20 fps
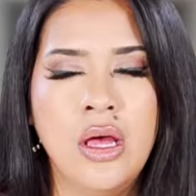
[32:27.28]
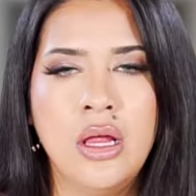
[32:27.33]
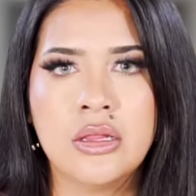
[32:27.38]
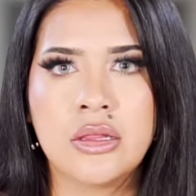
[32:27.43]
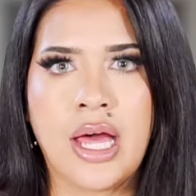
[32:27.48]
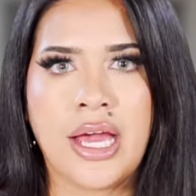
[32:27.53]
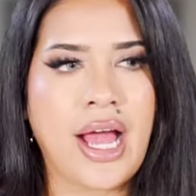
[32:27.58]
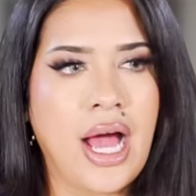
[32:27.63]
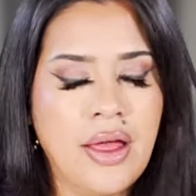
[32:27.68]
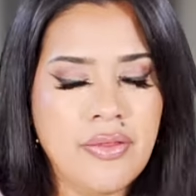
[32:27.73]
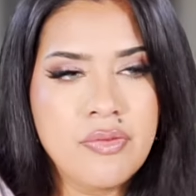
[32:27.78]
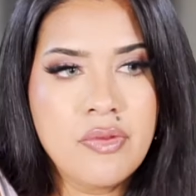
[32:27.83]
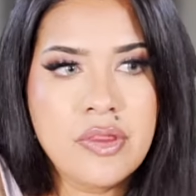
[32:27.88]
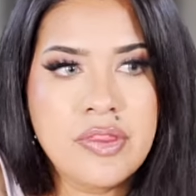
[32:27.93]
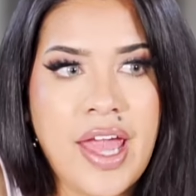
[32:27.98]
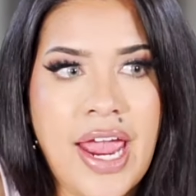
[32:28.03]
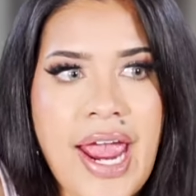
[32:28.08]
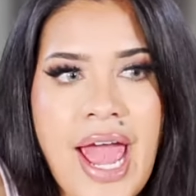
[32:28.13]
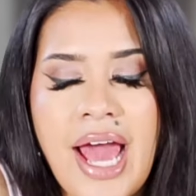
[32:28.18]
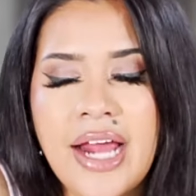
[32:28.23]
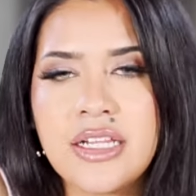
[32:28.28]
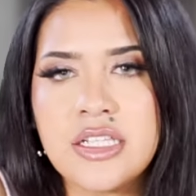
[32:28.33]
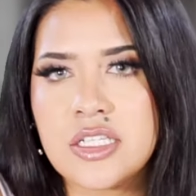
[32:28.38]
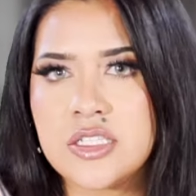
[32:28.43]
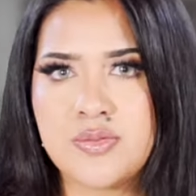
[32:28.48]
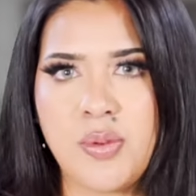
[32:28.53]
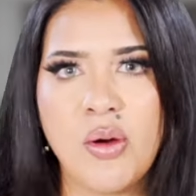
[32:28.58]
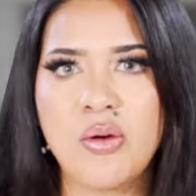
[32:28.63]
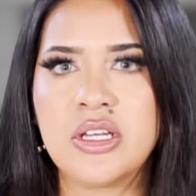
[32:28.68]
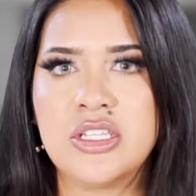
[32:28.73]
like, they hadn't
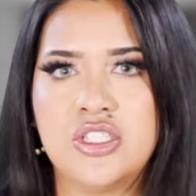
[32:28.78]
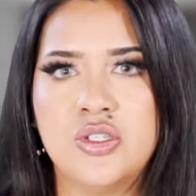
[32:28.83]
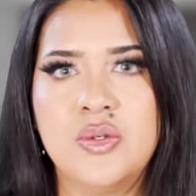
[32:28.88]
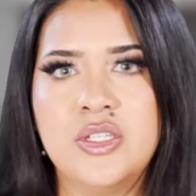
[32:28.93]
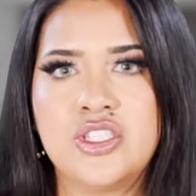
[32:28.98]
spoken to